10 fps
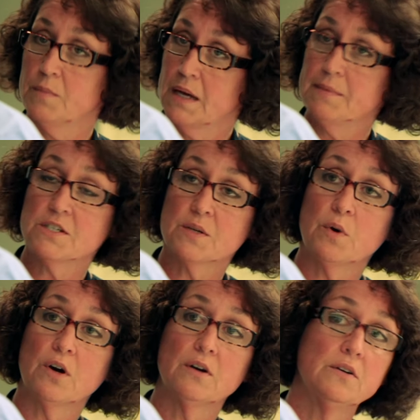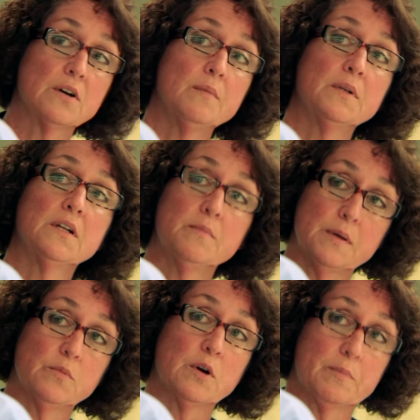maybe tomorrow you'll come a little
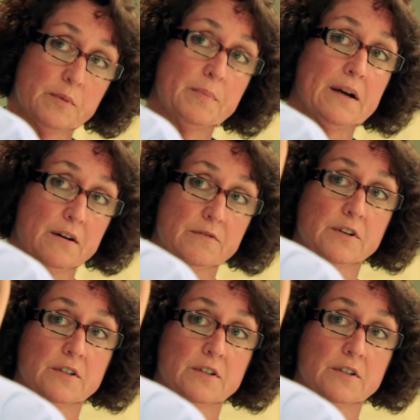bit more prepared for